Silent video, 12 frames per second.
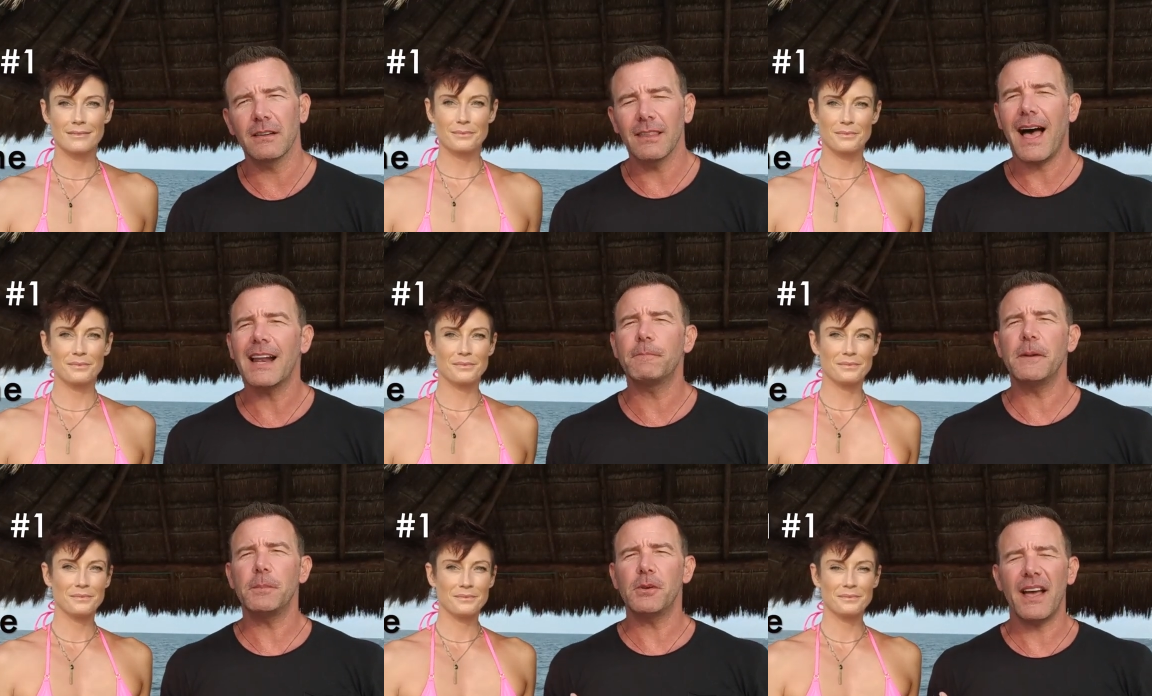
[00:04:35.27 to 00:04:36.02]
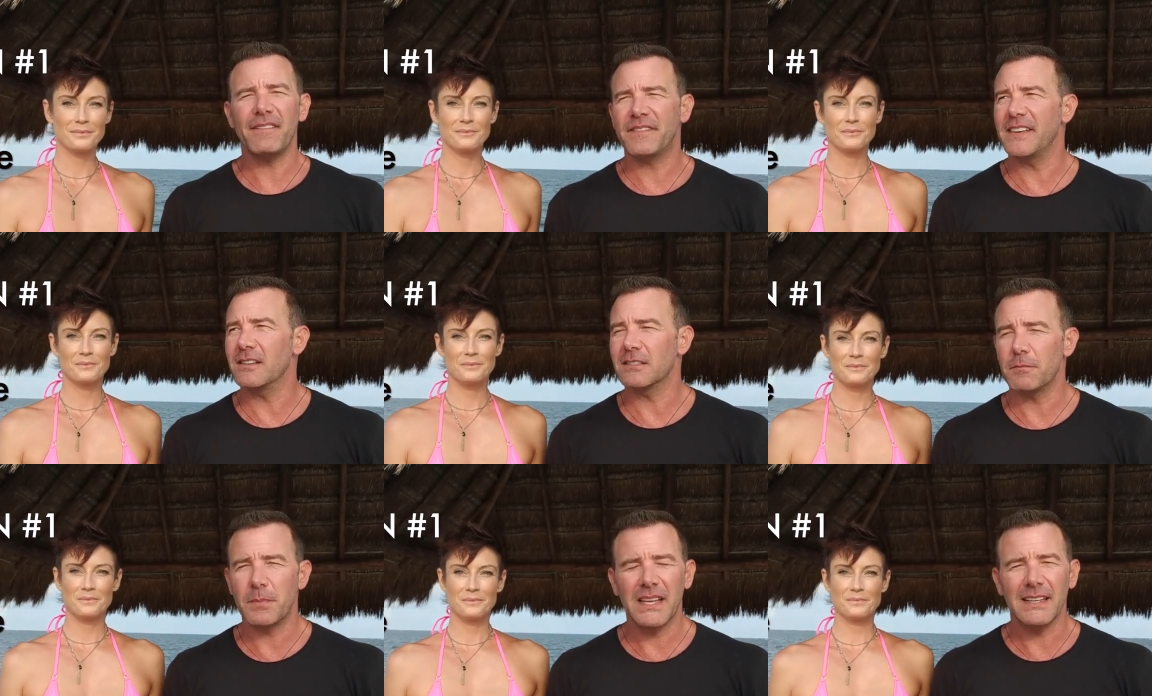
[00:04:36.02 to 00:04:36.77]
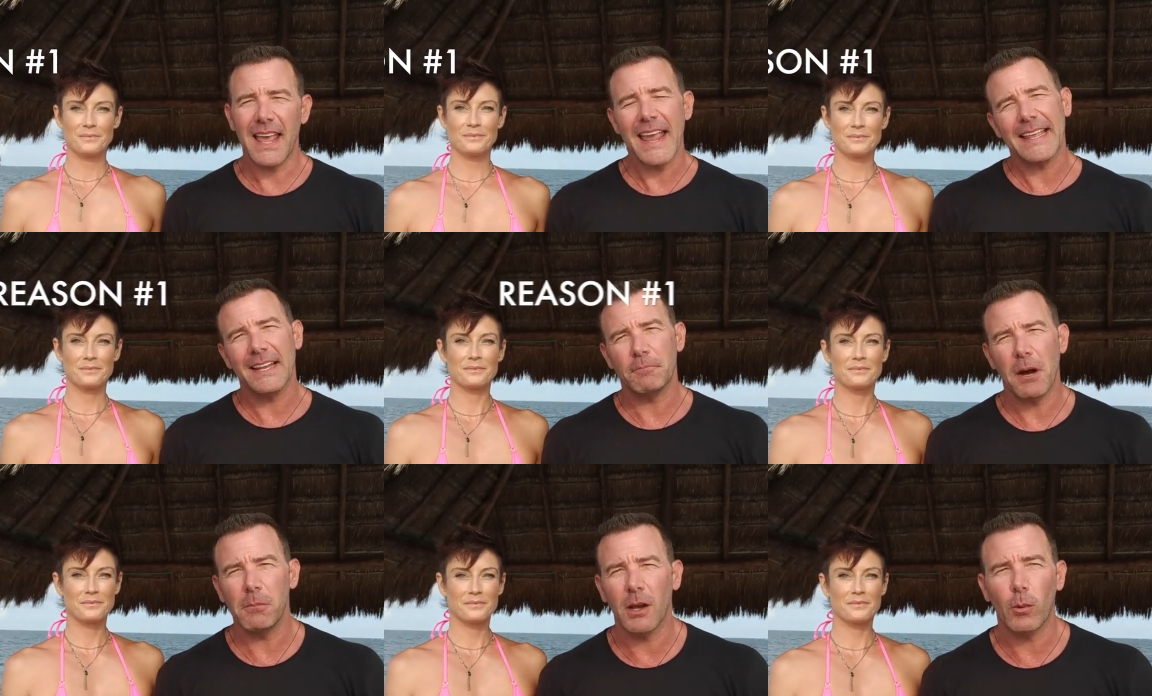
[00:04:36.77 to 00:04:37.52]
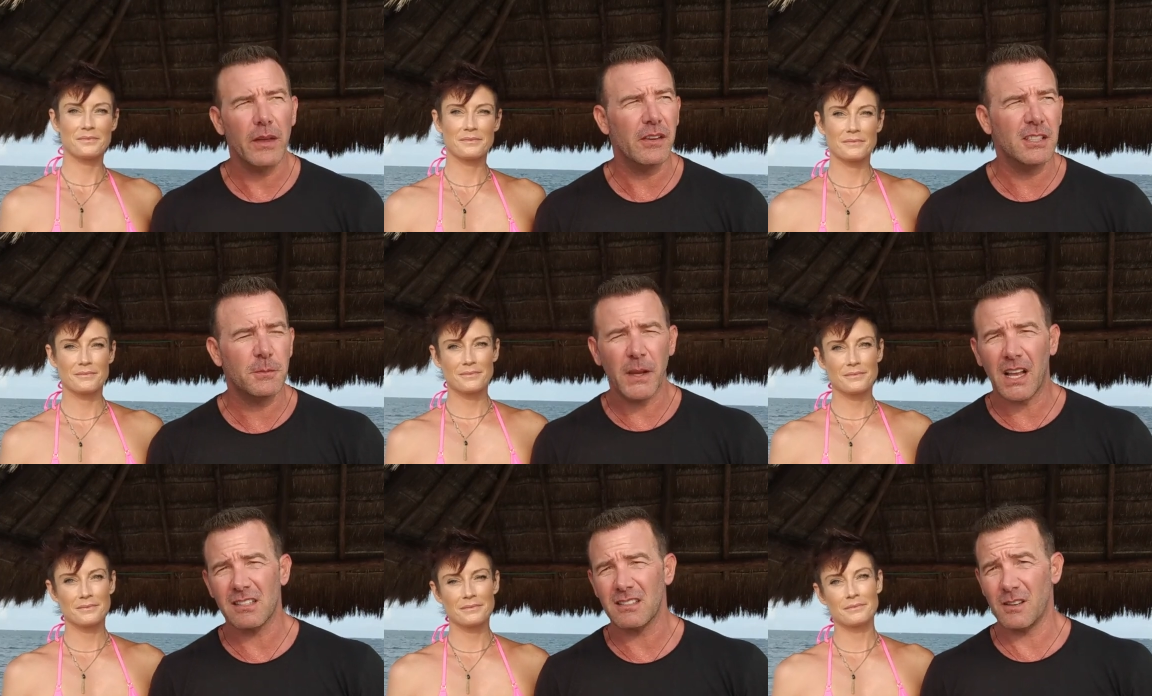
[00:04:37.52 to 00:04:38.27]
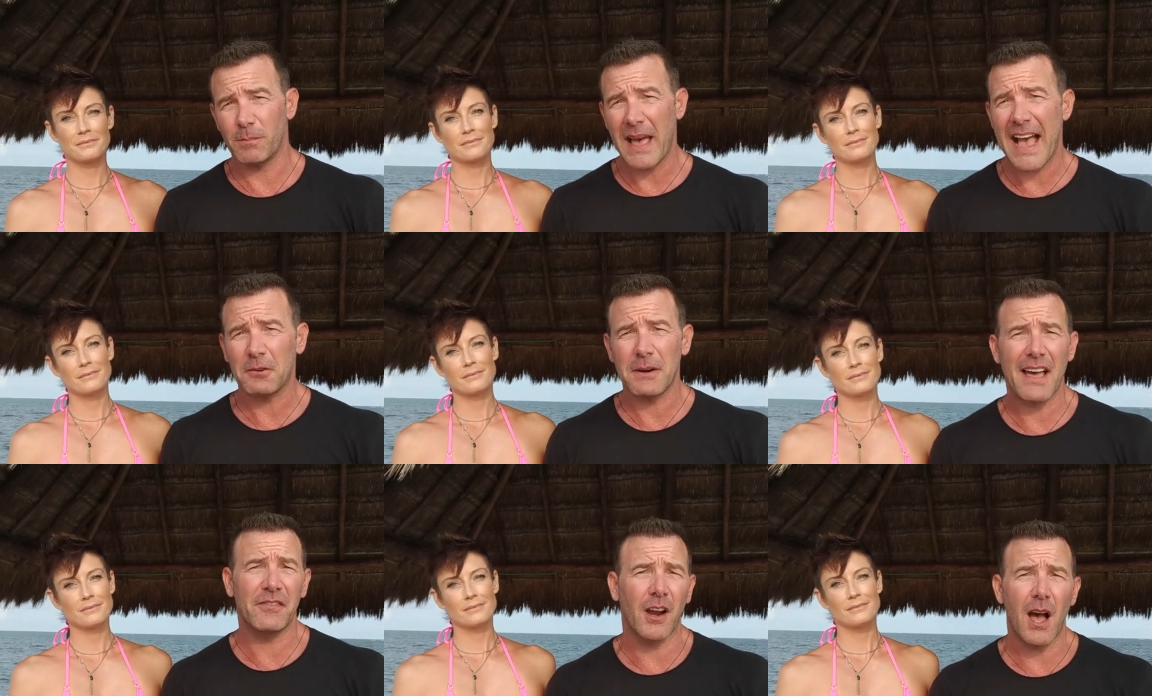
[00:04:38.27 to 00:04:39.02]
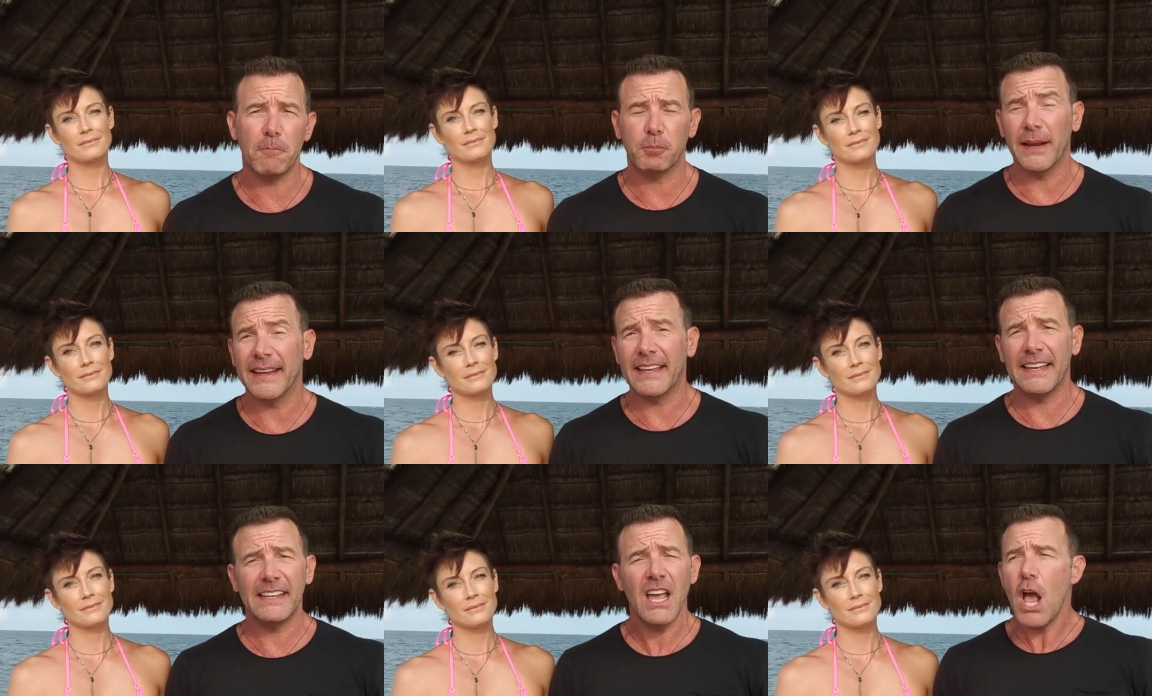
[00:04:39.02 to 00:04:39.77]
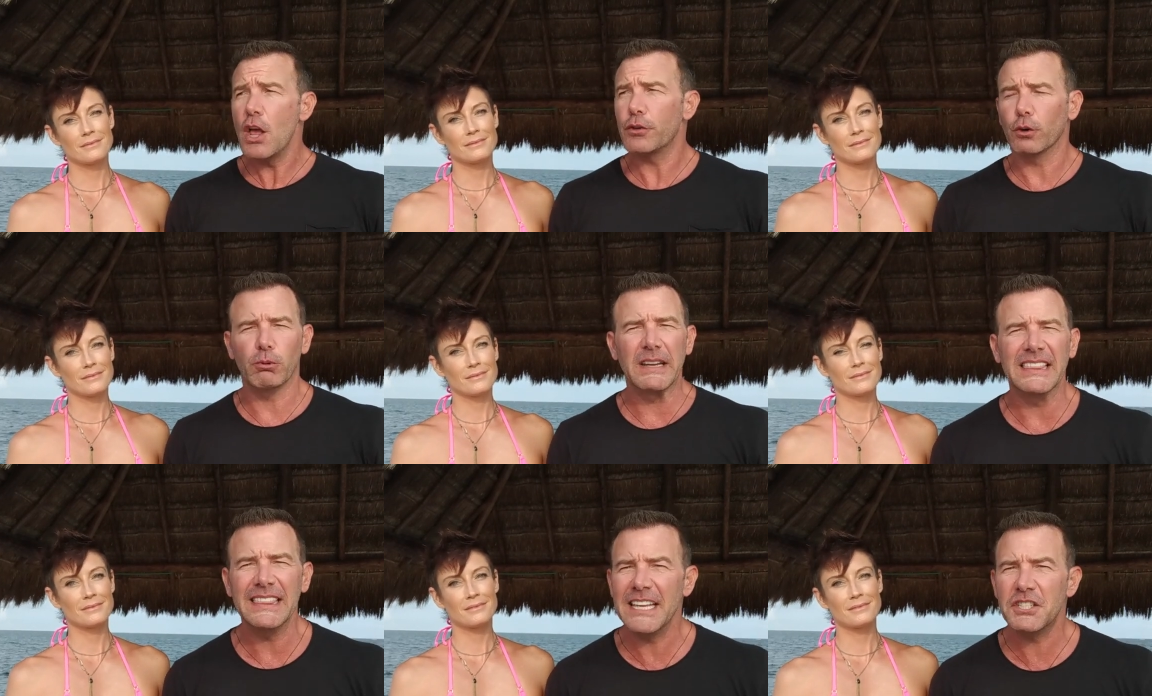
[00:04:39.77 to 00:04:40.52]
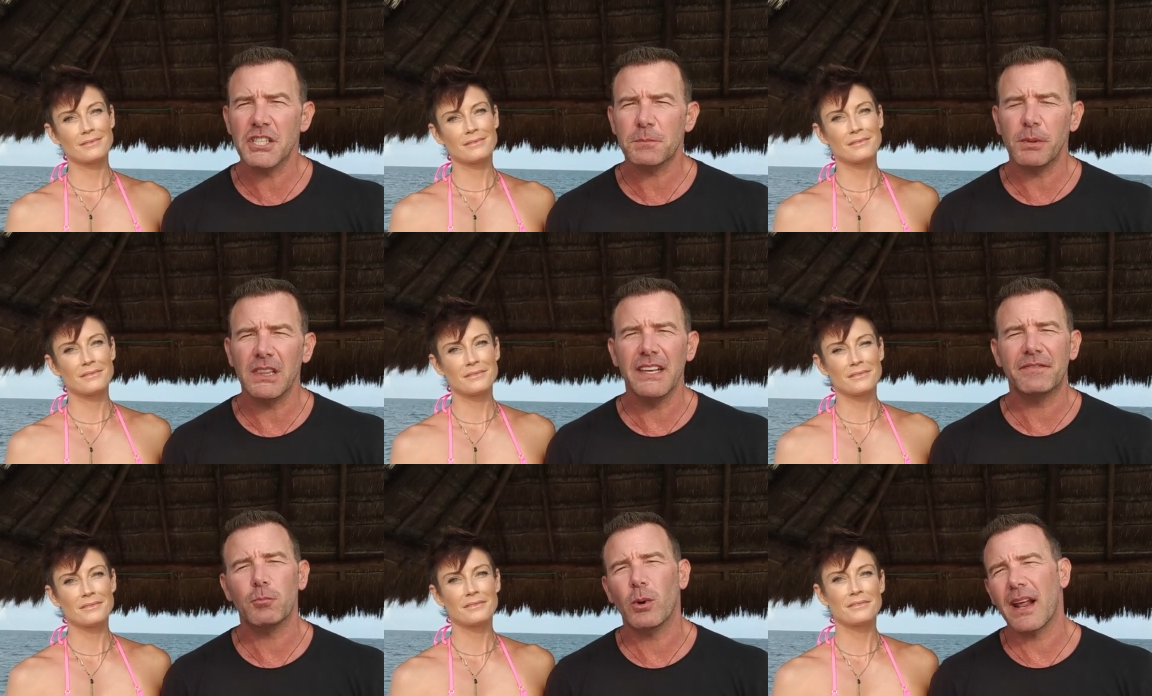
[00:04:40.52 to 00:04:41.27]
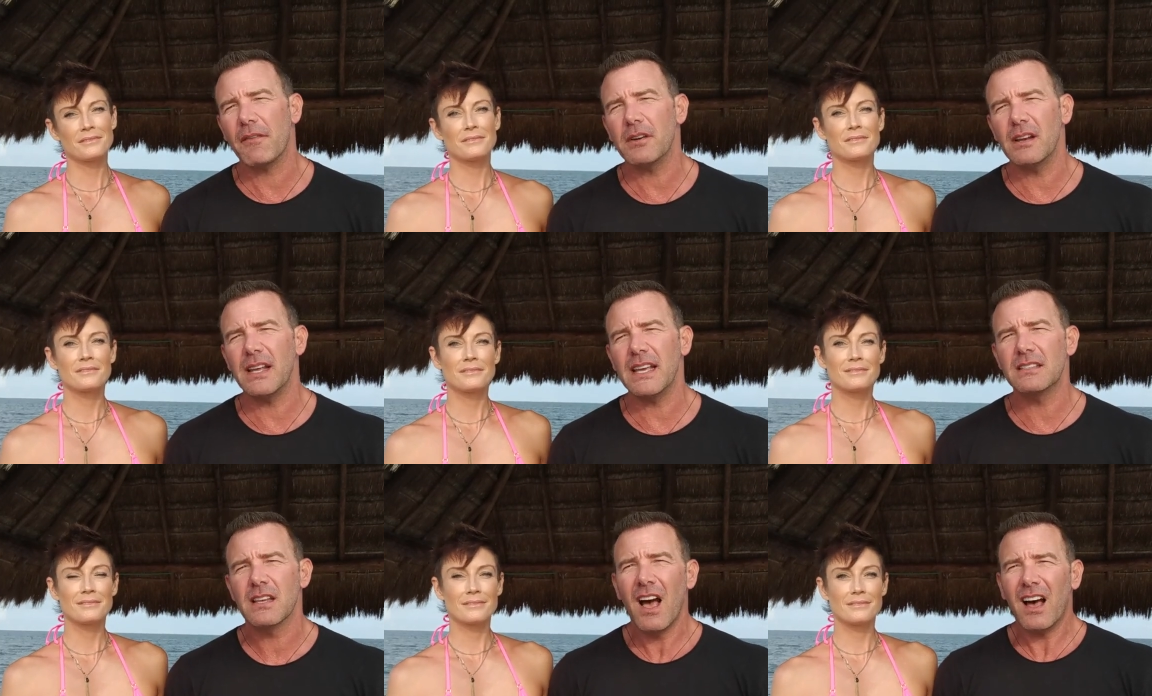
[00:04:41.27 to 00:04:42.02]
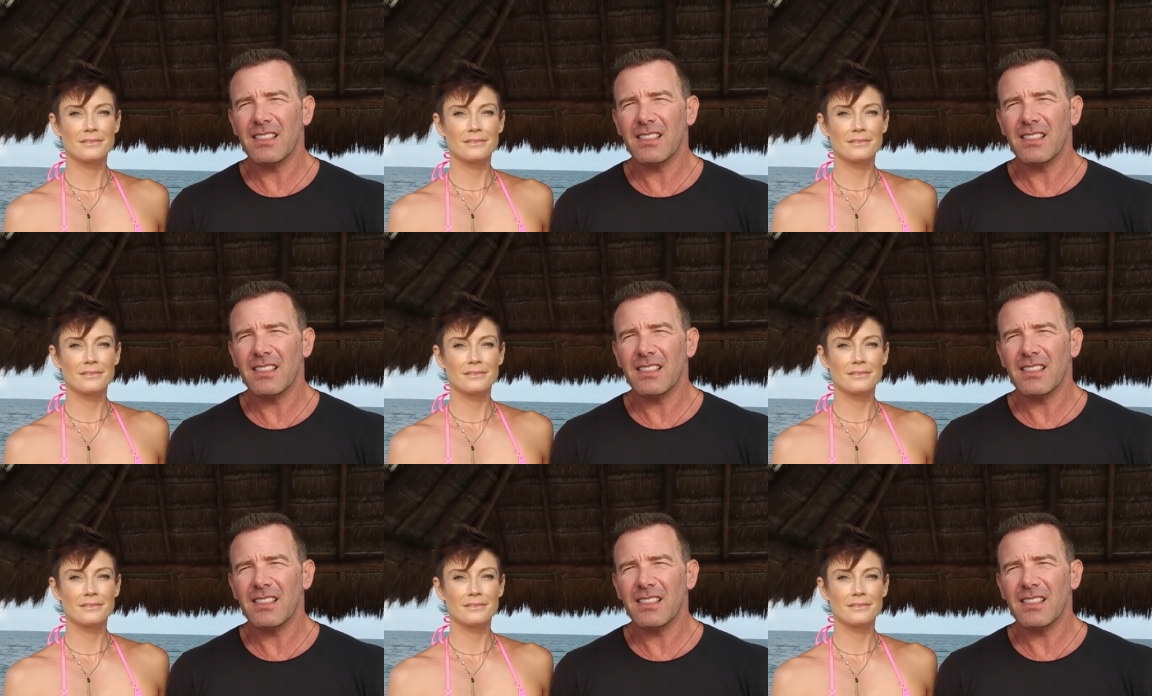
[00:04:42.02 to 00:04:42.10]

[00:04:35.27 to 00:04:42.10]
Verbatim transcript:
Speaker 1: A lot of people have fears of being naked in public, whether it's because of their background, their upbringing, their religious beliefs, whatever it is.